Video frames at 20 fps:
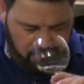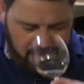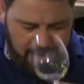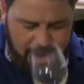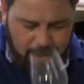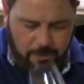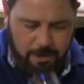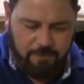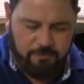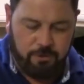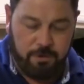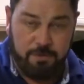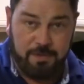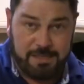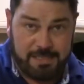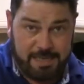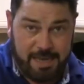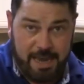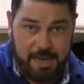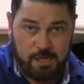However, in
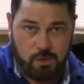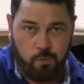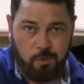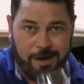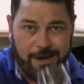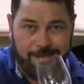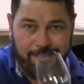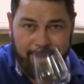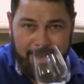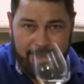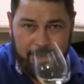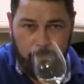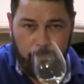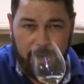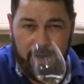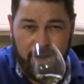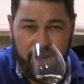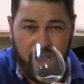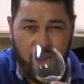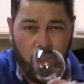this case, what I like
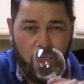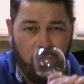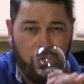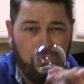about it